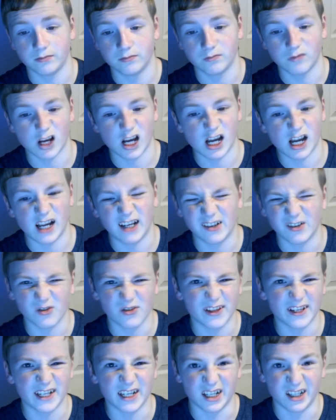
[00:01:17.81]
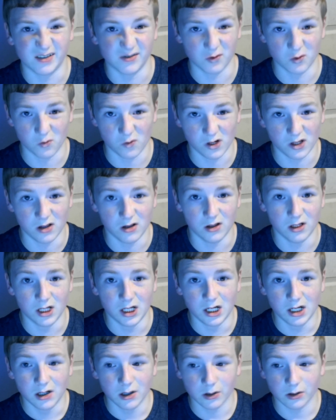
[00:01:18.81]
I don't think I ever will,
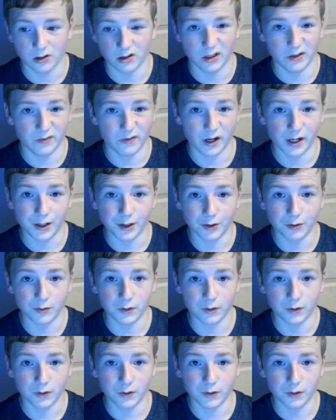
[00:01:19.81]
or if I do,